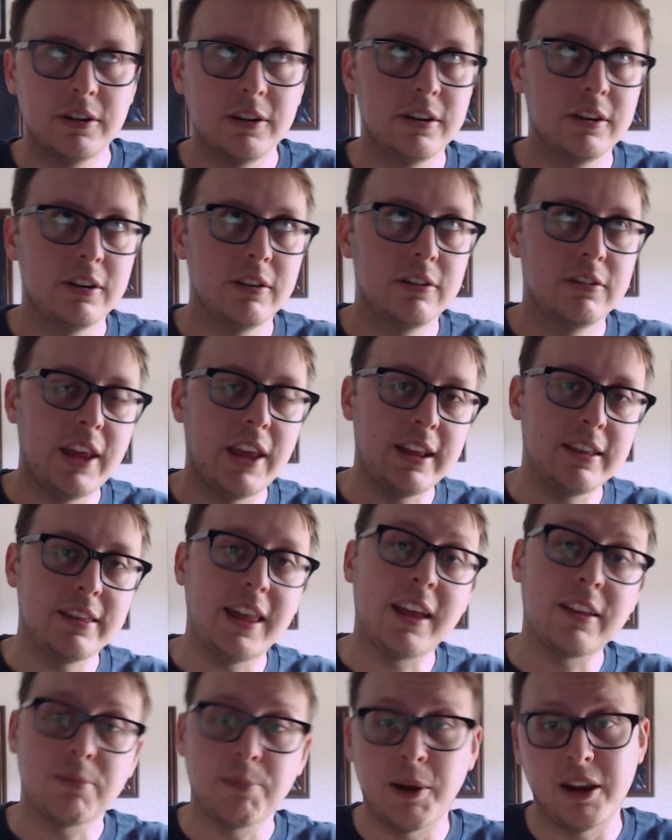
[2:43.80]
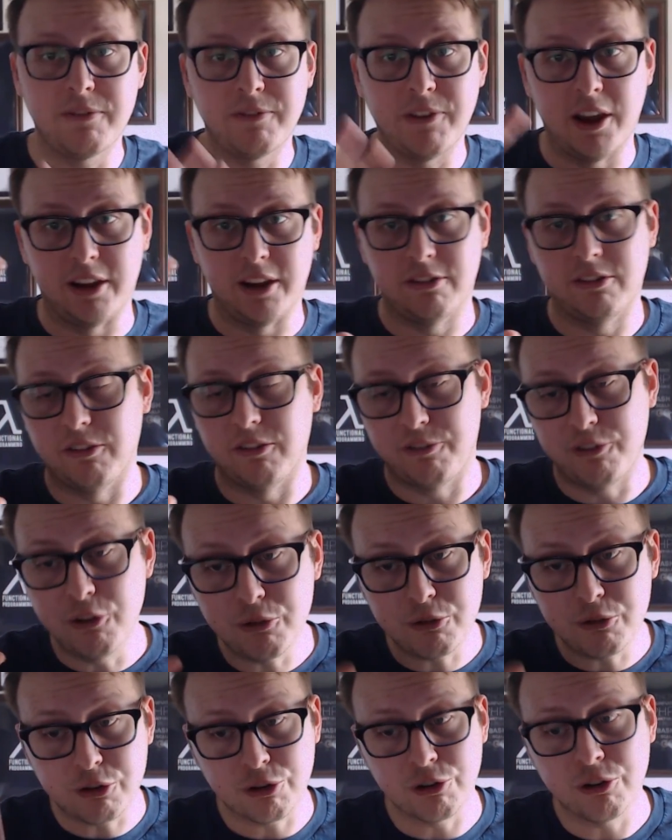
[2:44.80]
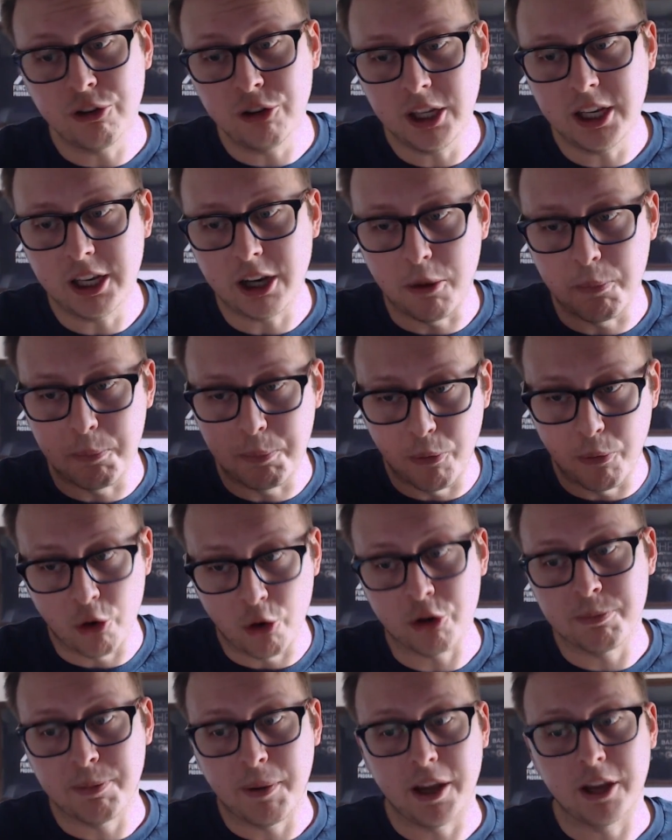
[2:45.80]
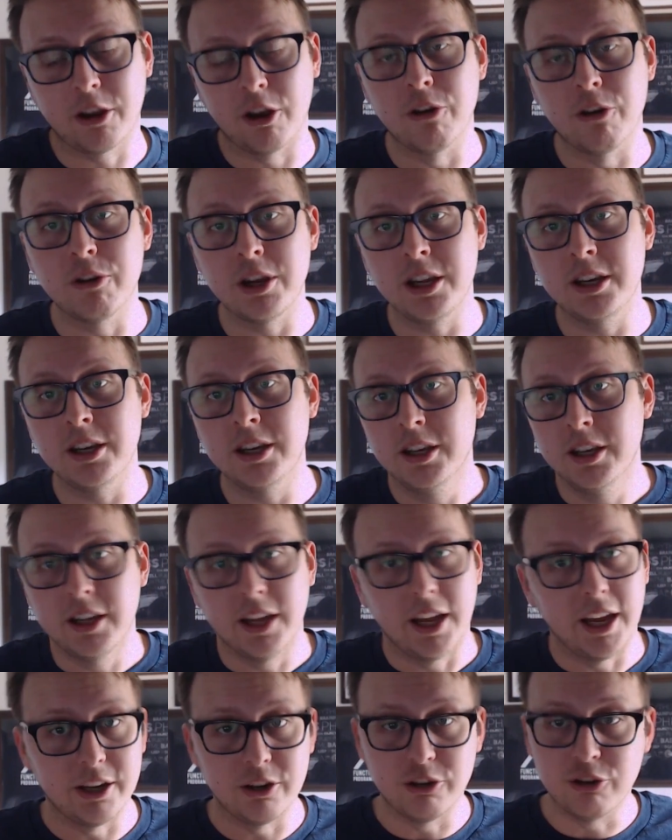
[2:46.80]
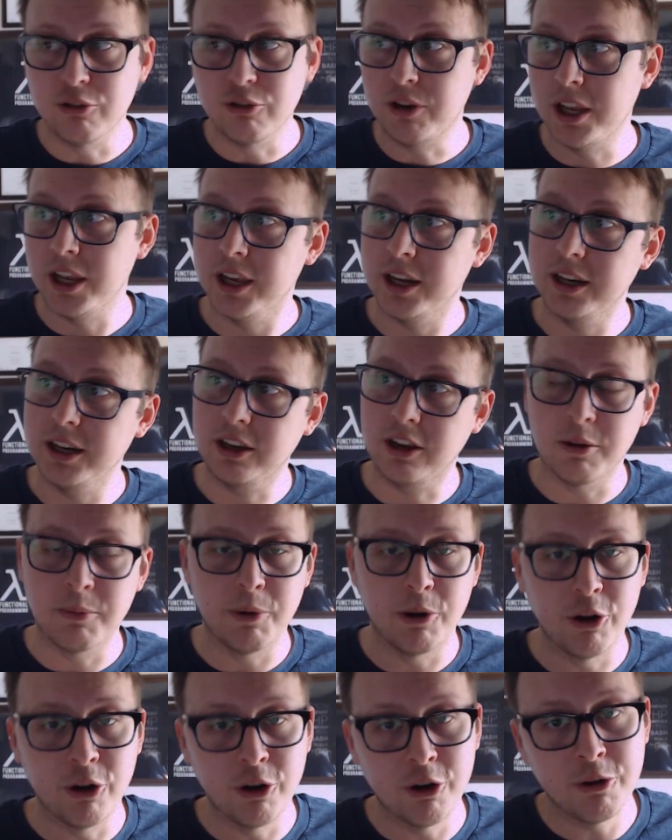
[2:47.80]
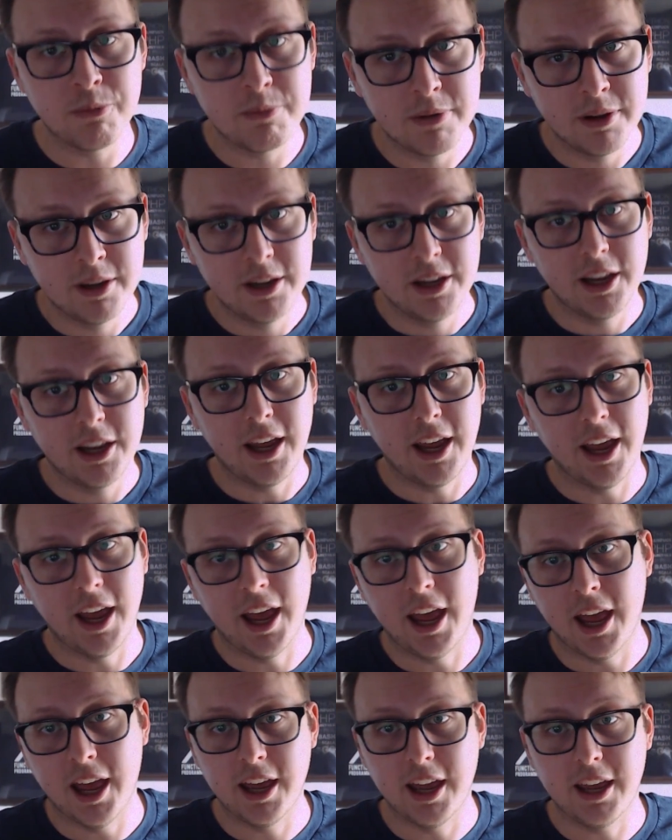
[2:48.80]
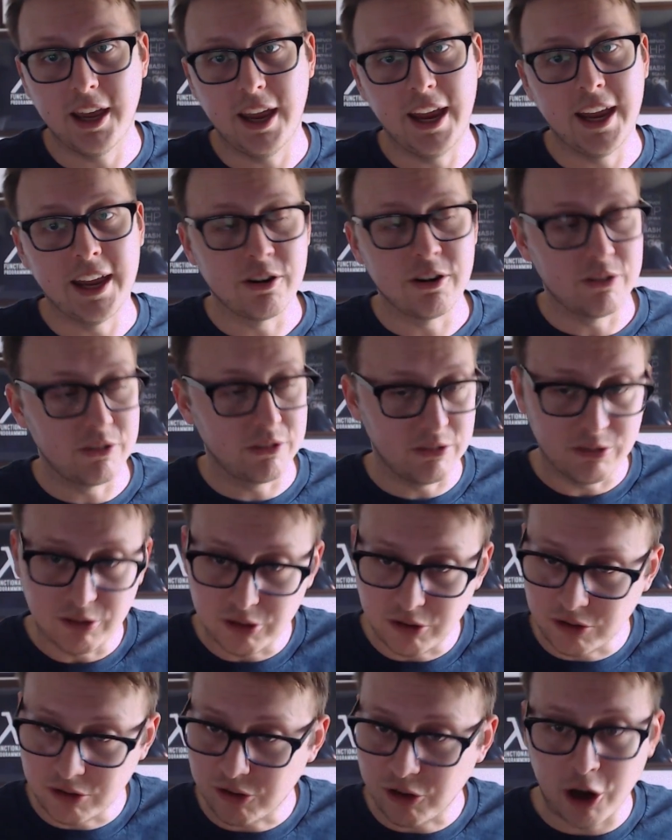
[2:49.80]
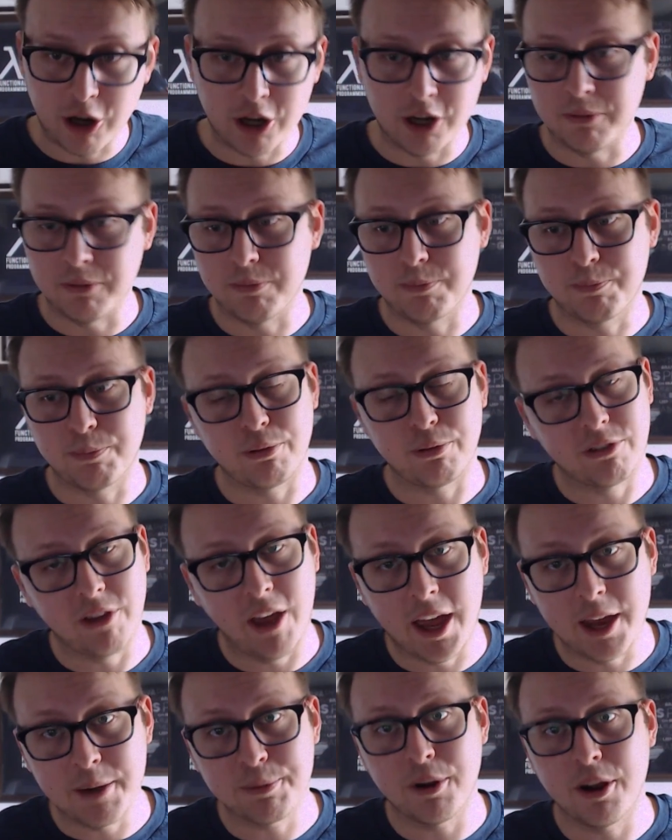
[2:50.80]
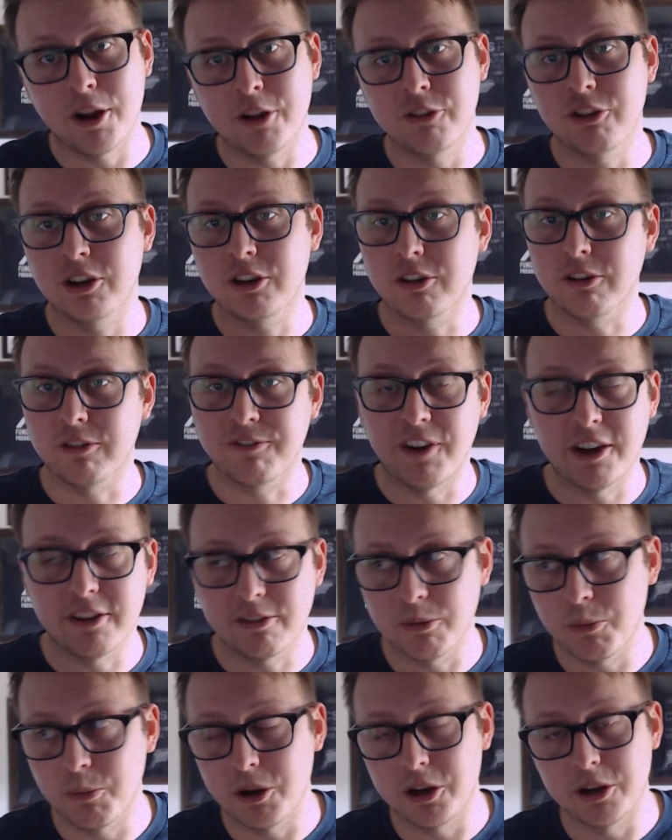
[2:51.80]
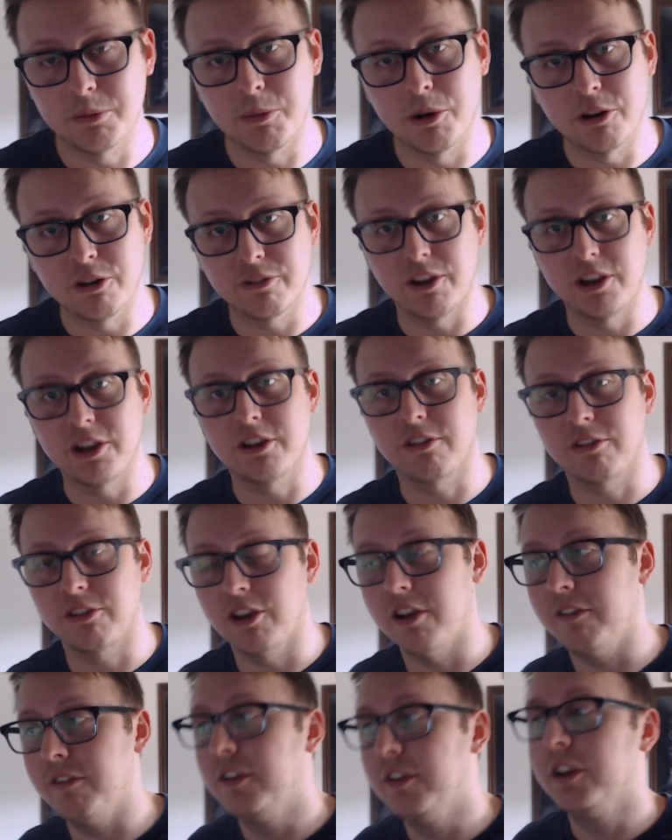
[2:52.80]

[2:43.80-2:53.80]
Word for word: that that's my advice. If you truly are bored by coding and you can't come home uh, and start a side project or find some way to motivate yourself,